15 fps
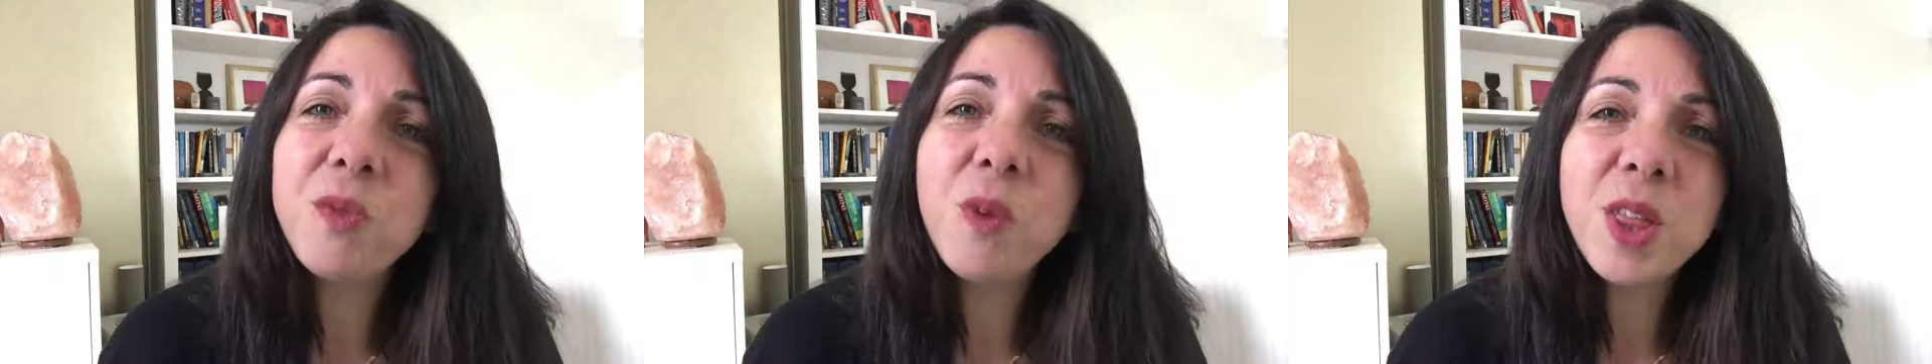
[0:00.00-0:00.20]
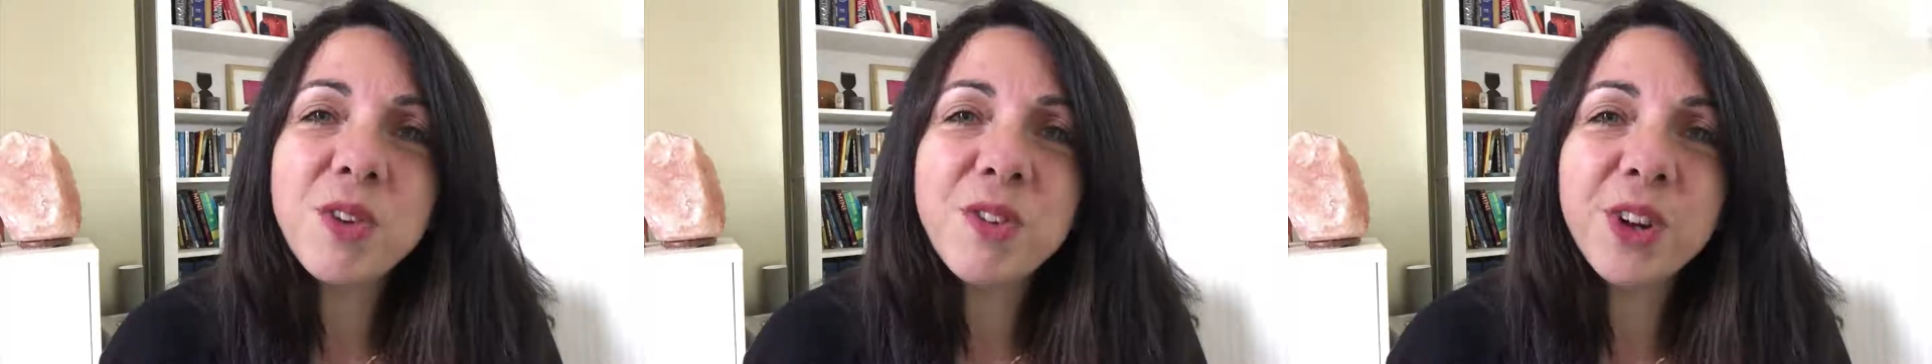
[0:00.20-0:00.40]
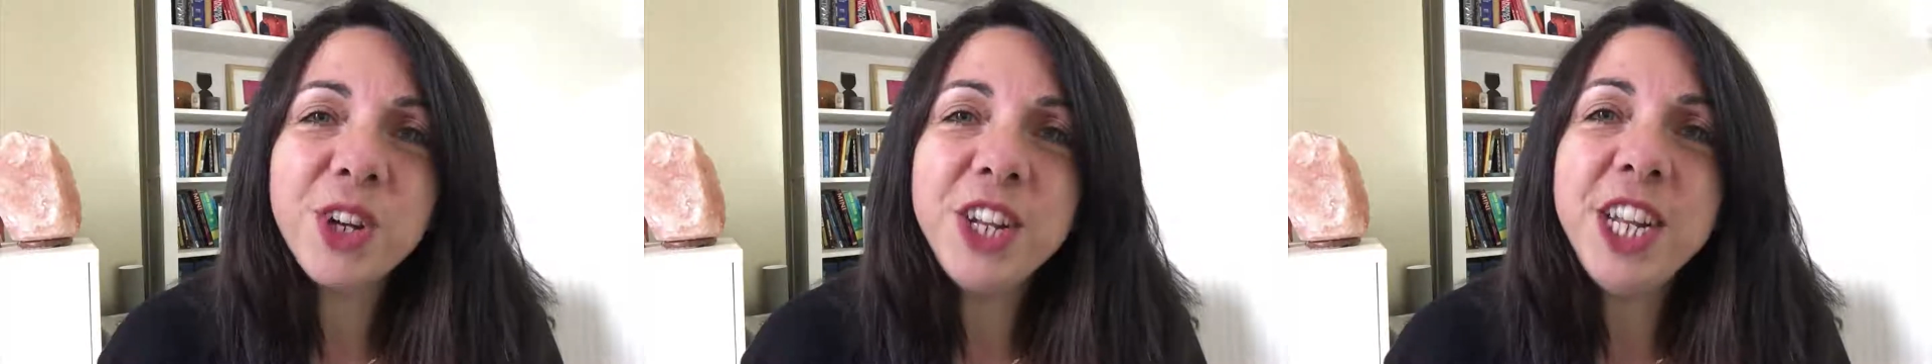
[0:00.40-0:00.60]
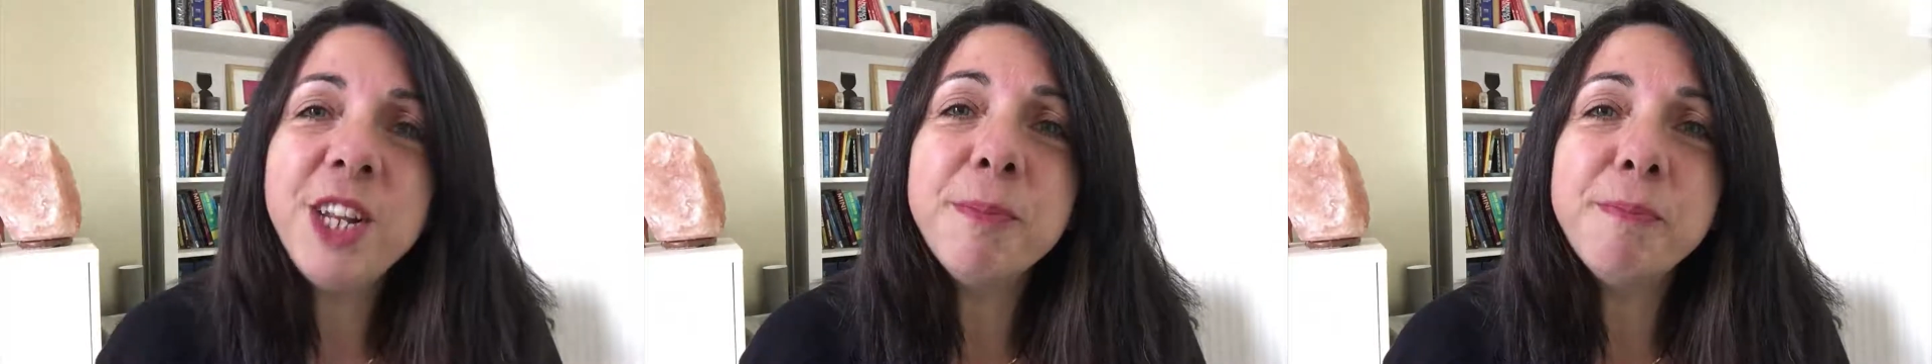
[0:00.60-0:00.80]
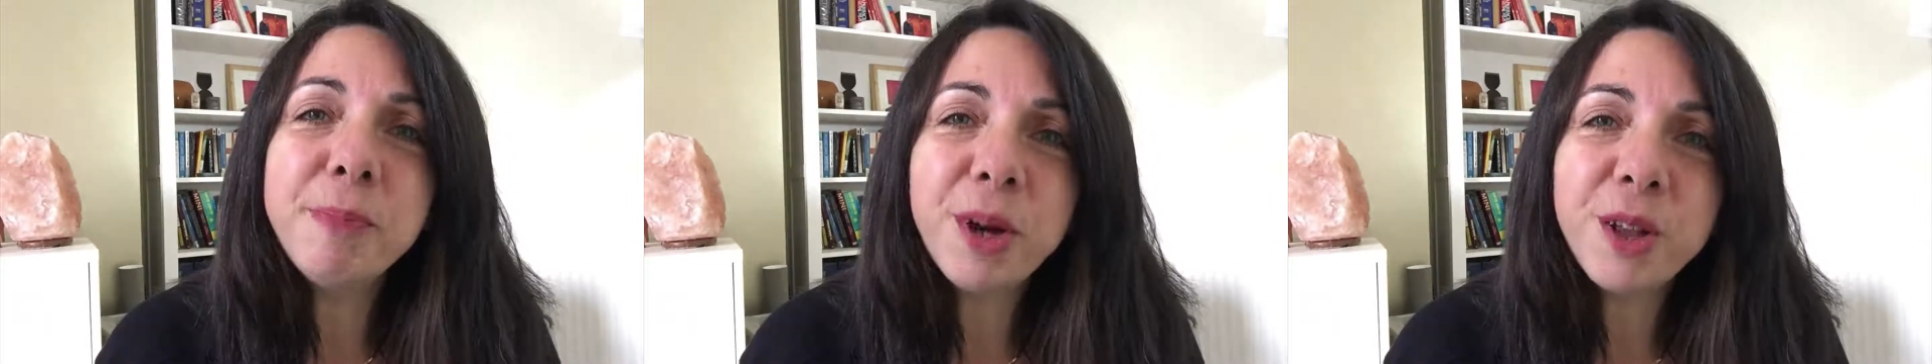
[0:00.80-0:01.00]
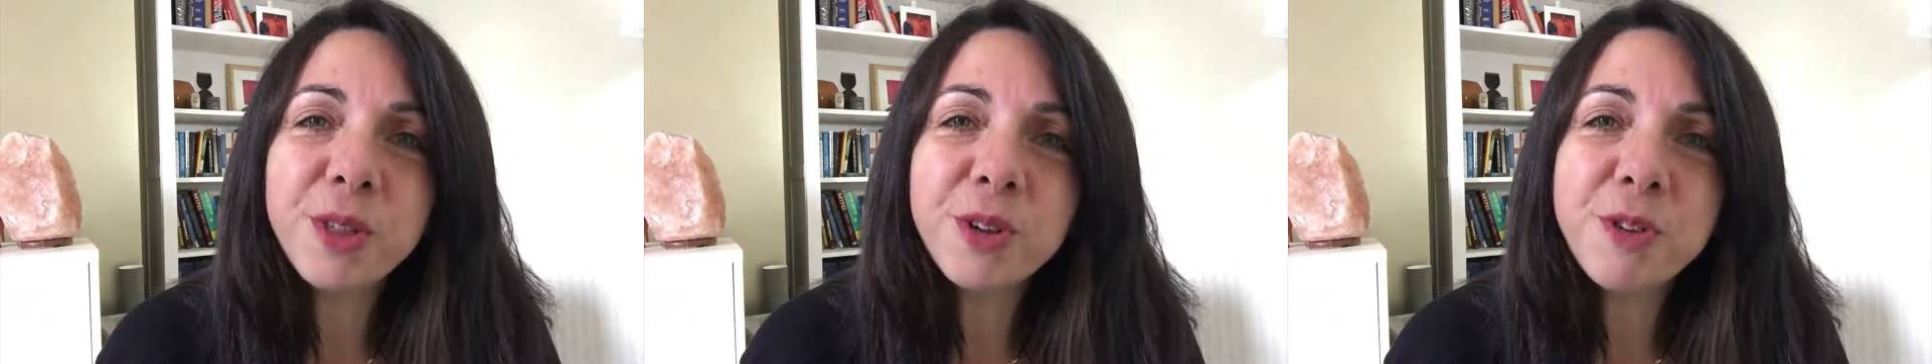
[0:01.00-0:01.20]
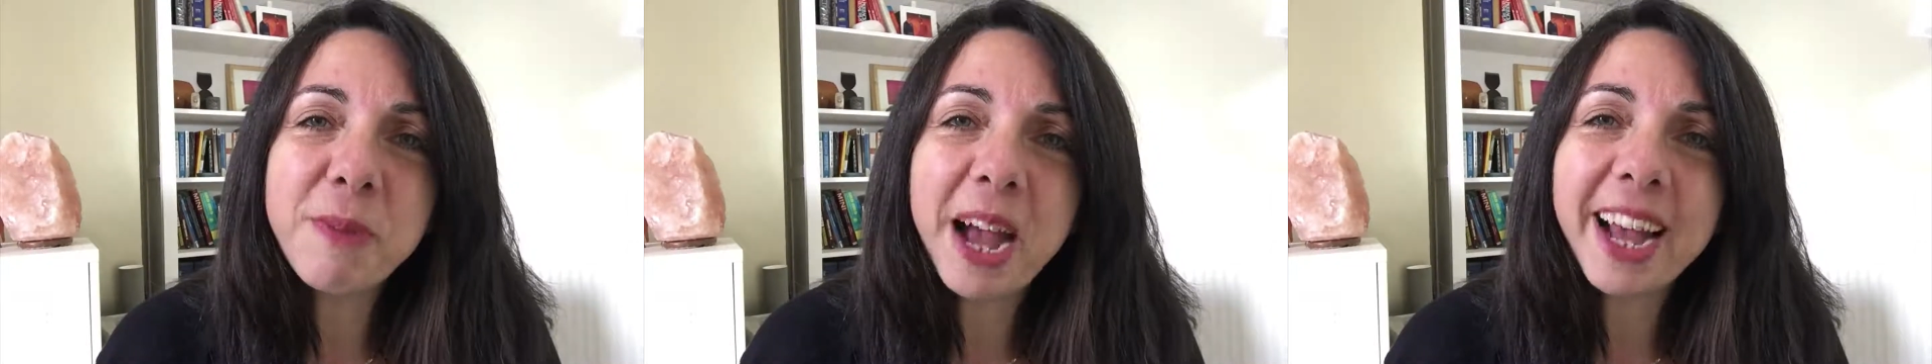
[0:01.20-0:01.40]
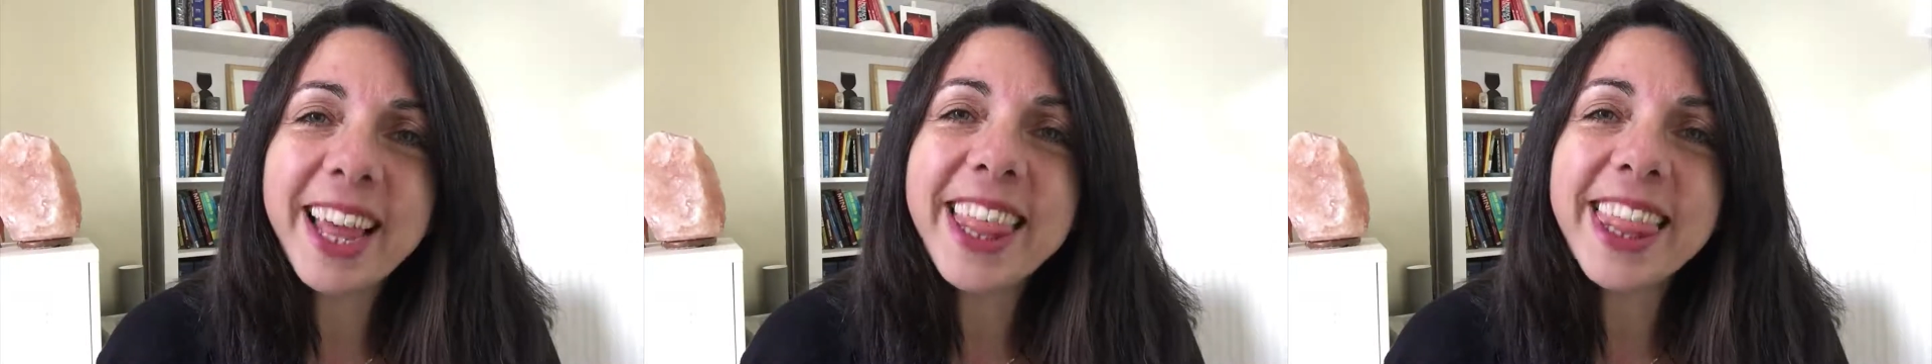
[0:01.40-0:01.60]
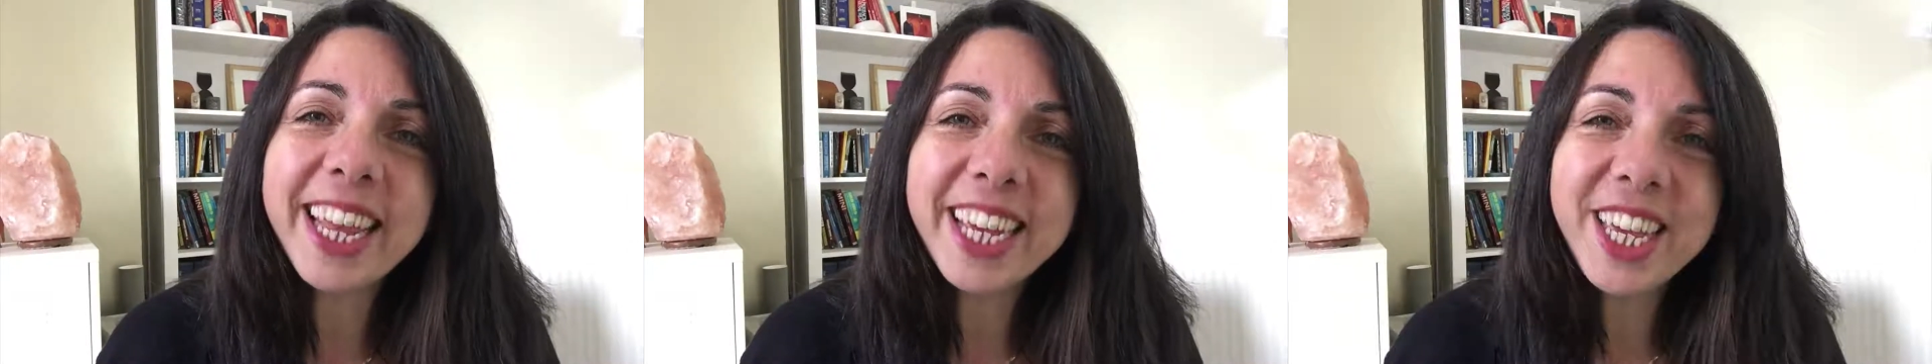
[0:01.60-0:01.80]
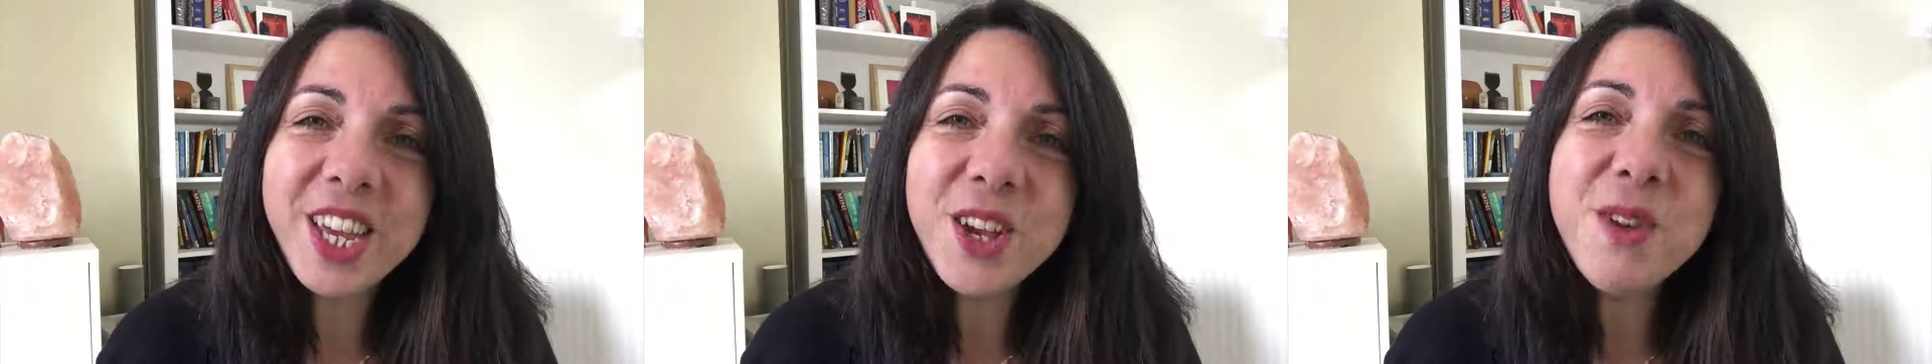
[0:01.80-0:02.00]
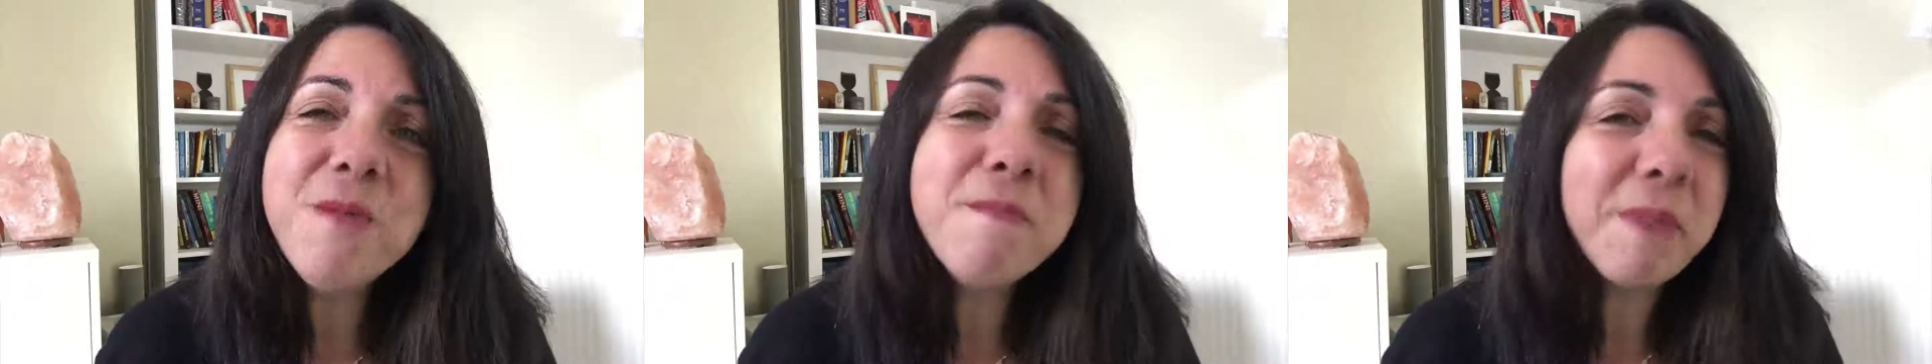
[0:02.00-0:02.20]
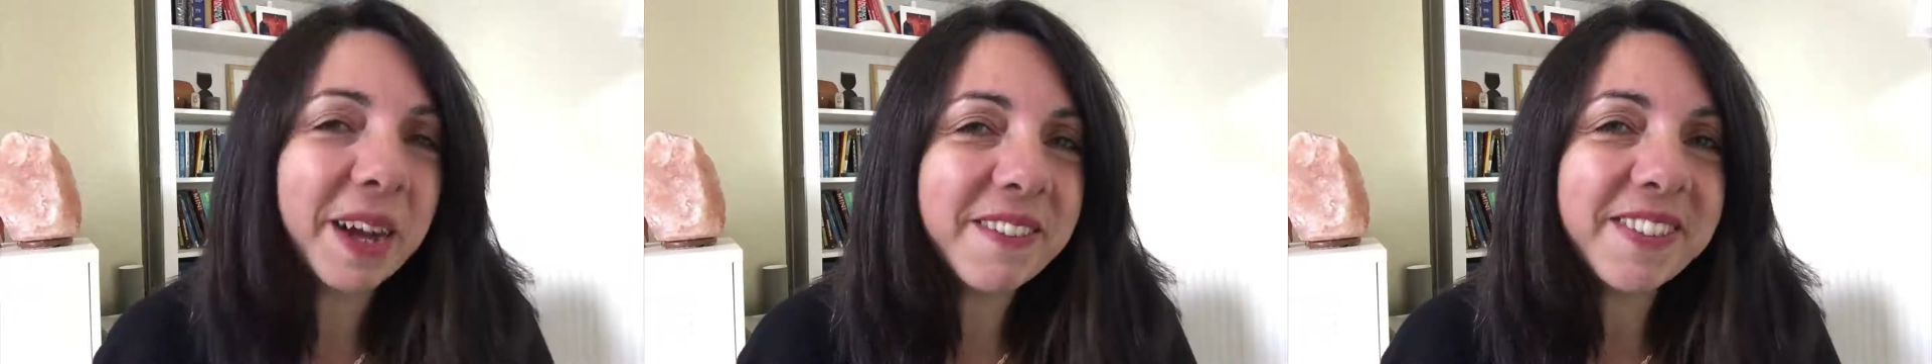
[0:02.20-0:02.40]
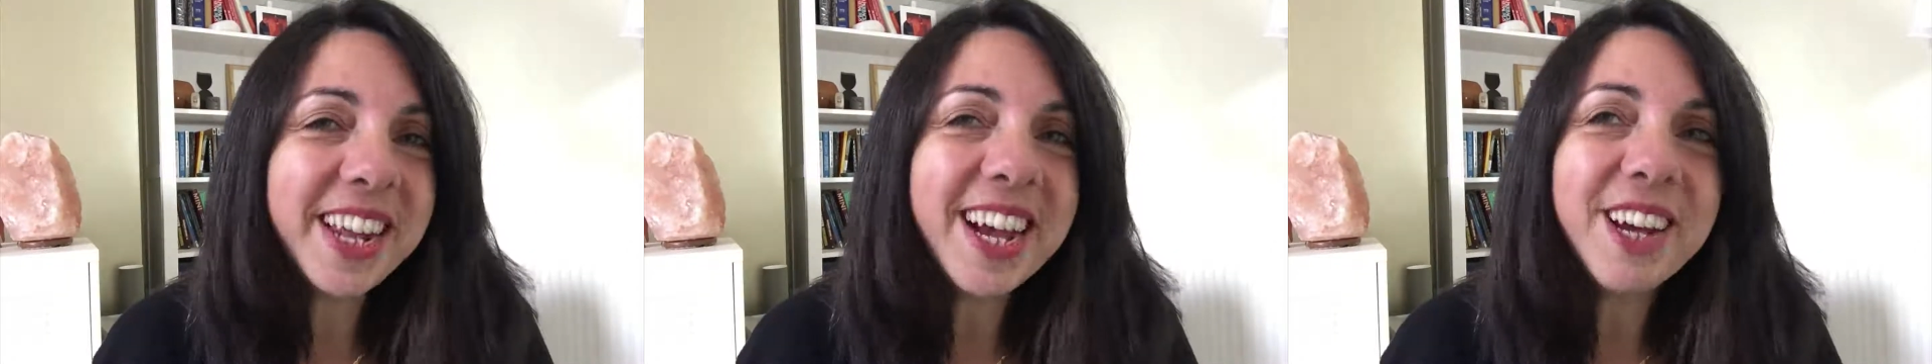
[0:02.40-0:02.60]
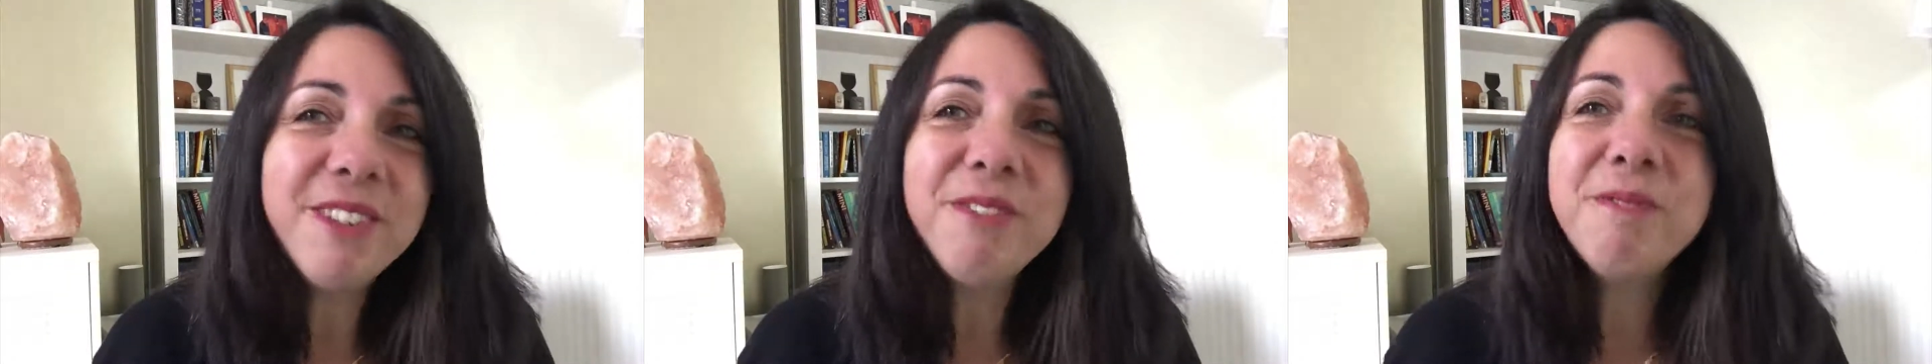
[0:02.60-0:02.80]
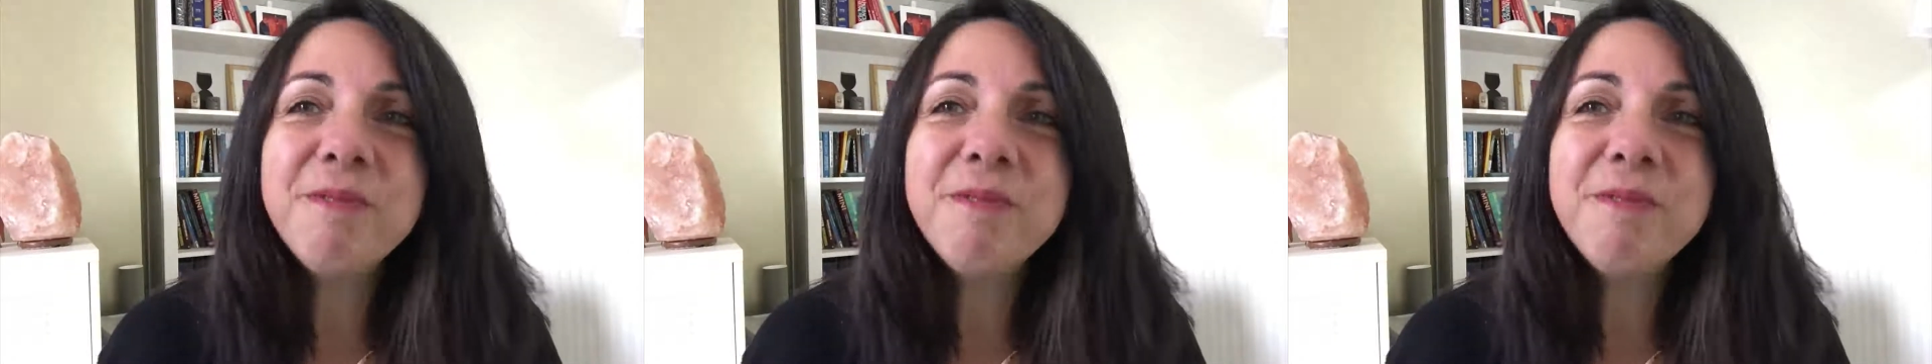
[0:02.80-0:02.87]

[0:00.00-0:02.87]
whether or not you need to birth on your back. Thank you. Bye for now.